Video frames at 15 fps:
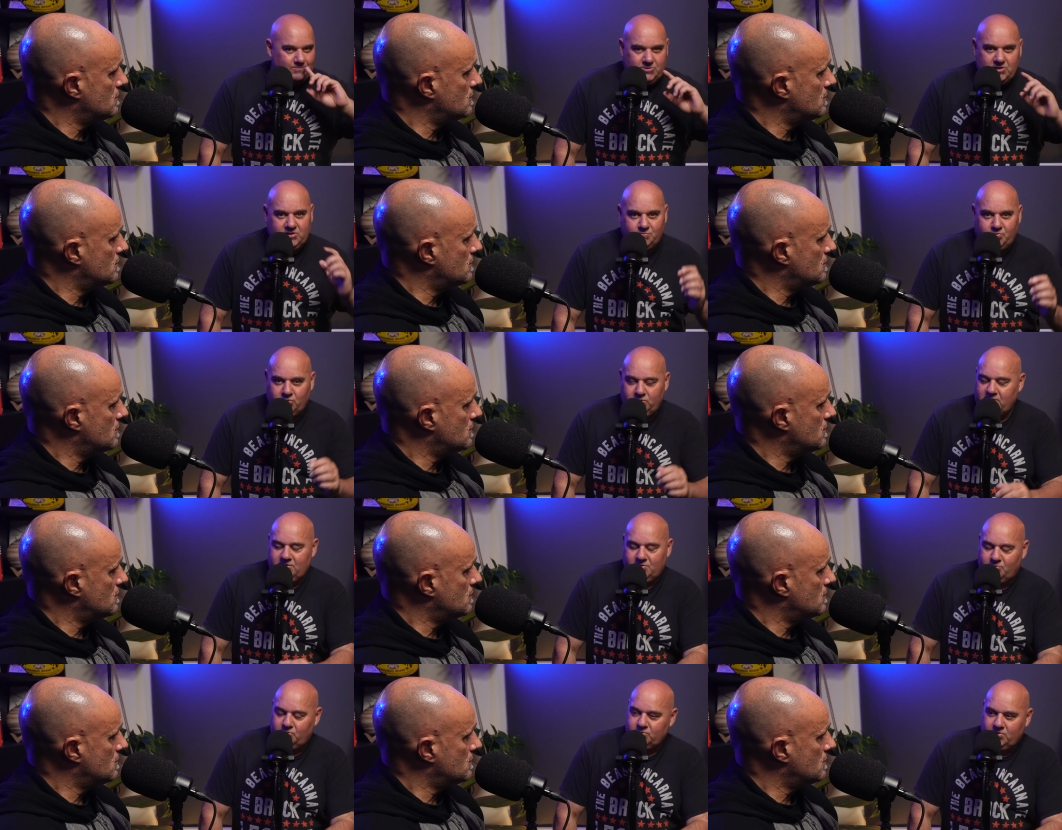Speaker 1: Disappointing
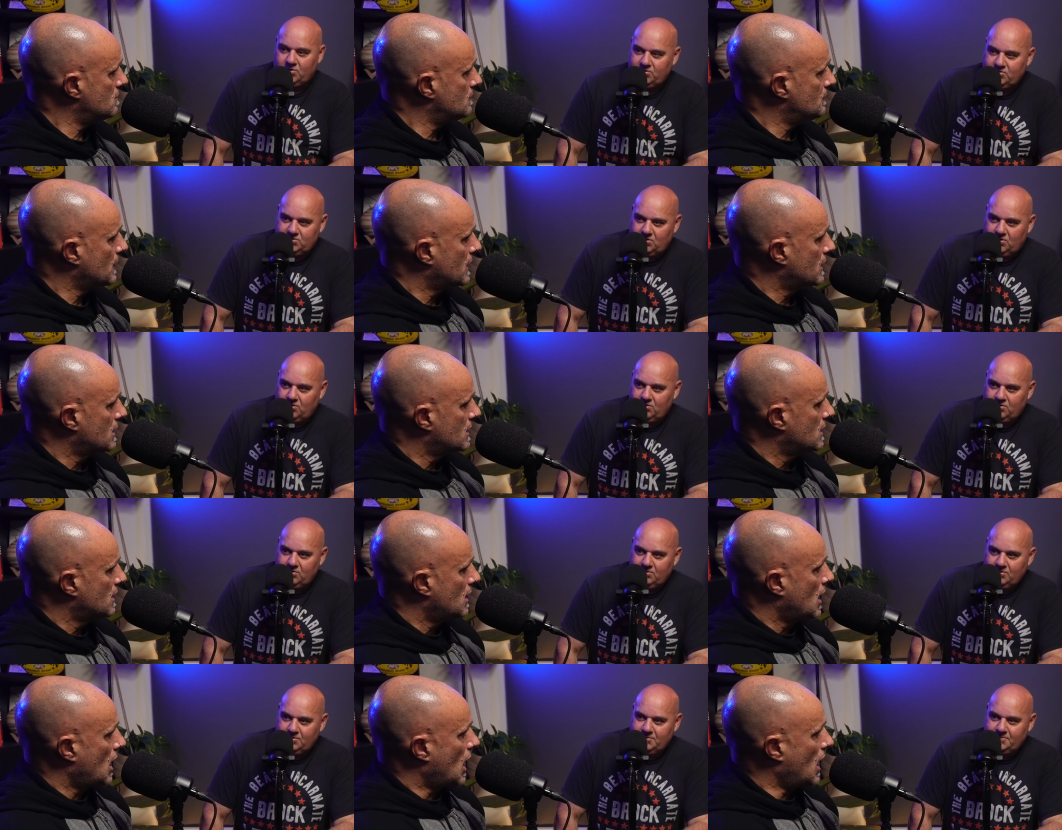in the Bulldogs.
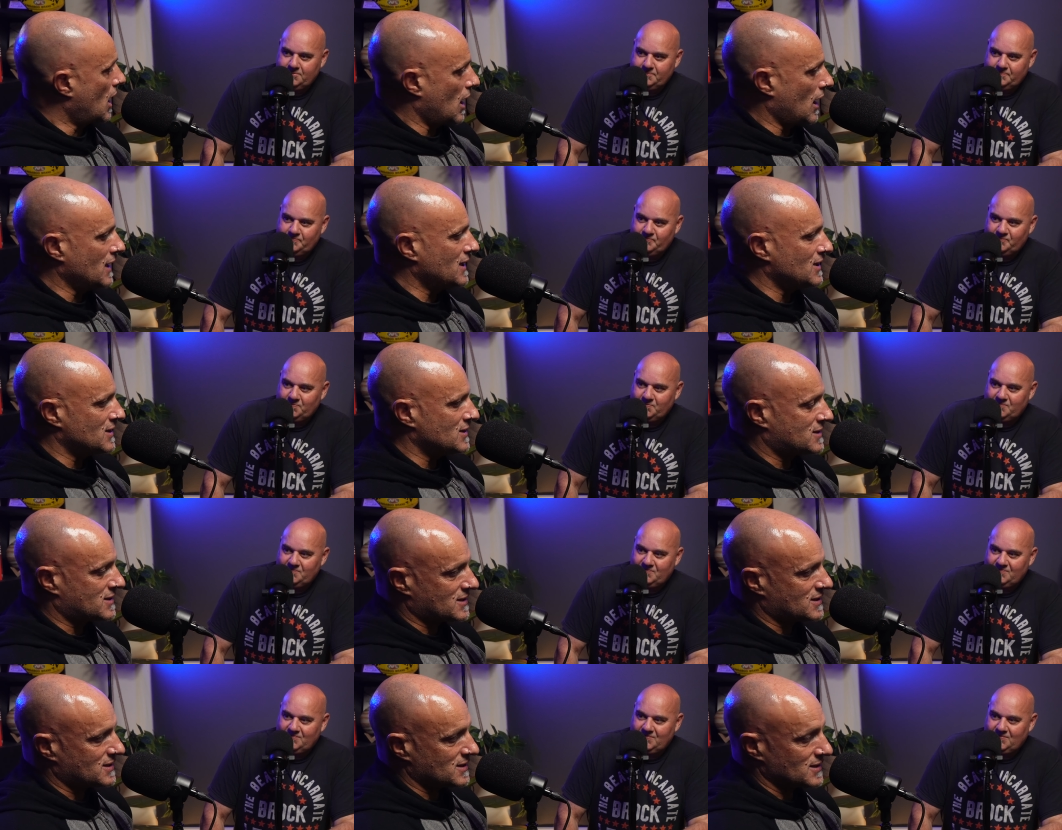
Speaker 2: Uh,
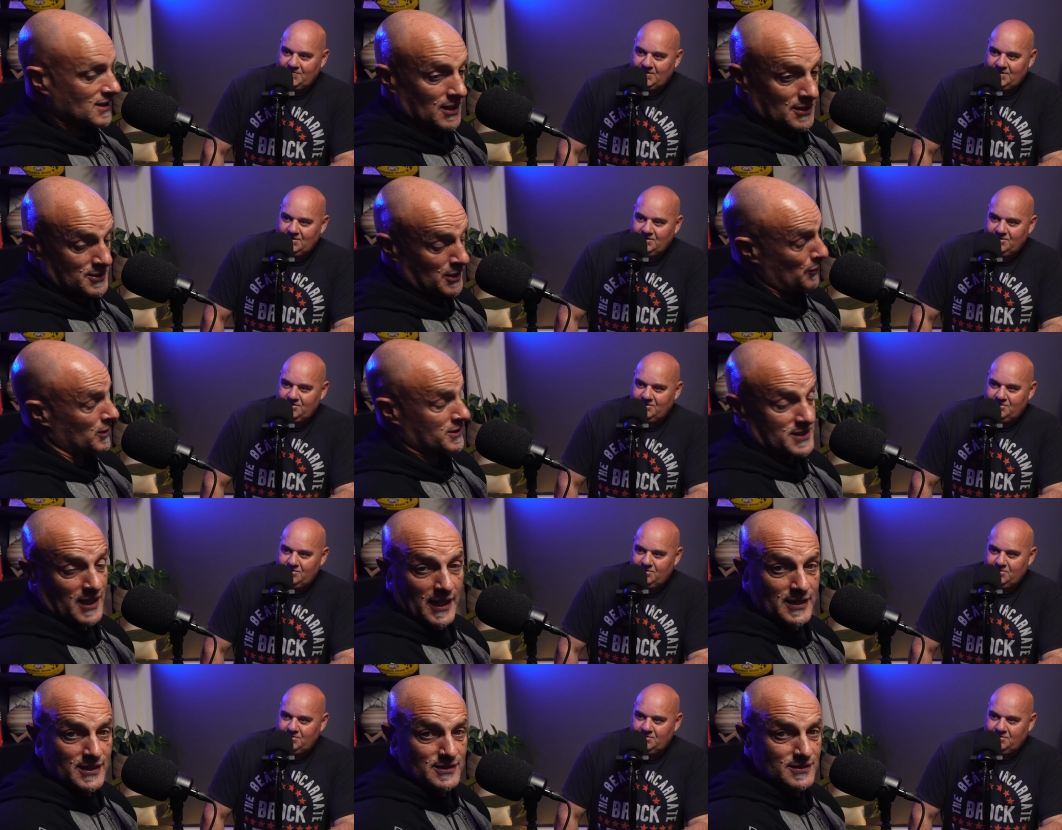he's dare I
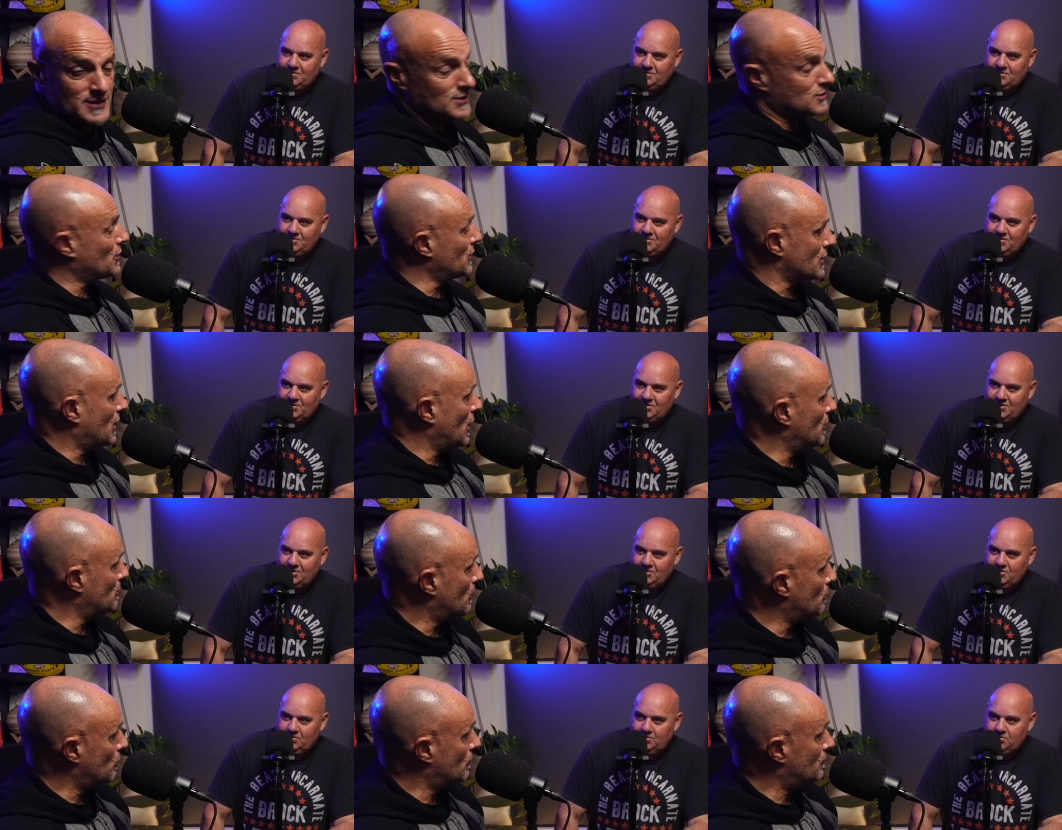say, he's oh, got to go.
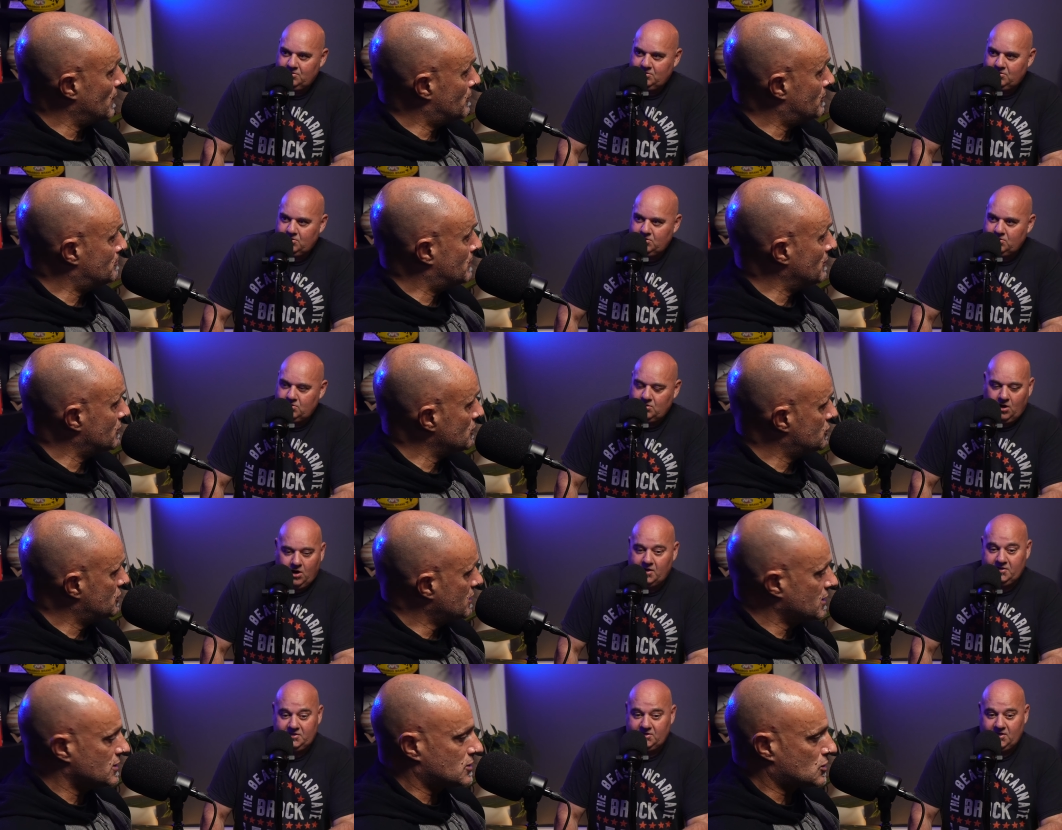What Beveridge?
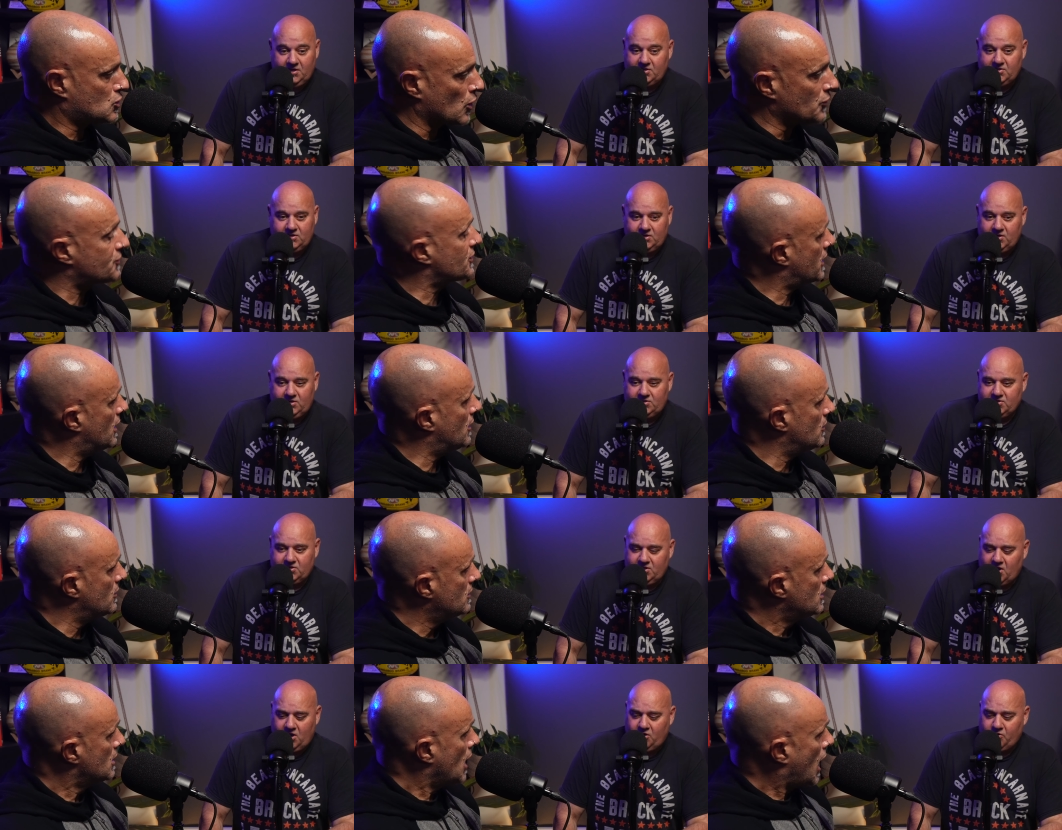Oh, he, has got to go. An,
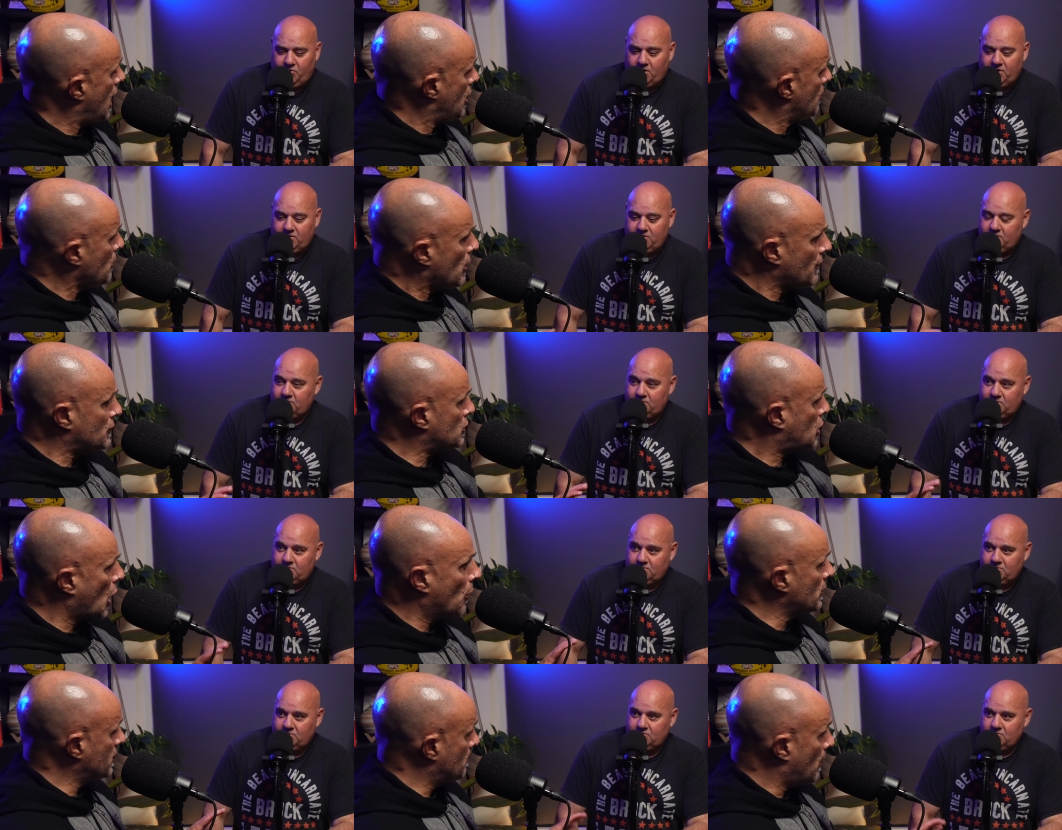and I'm not having a
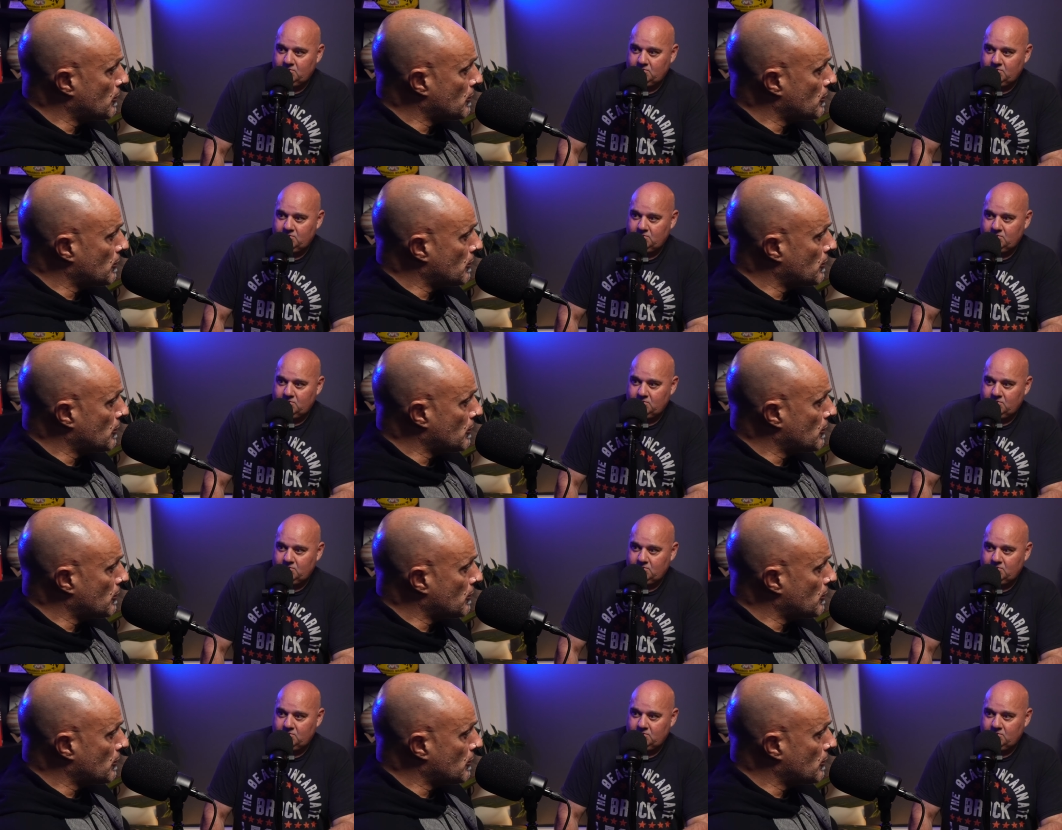go at him.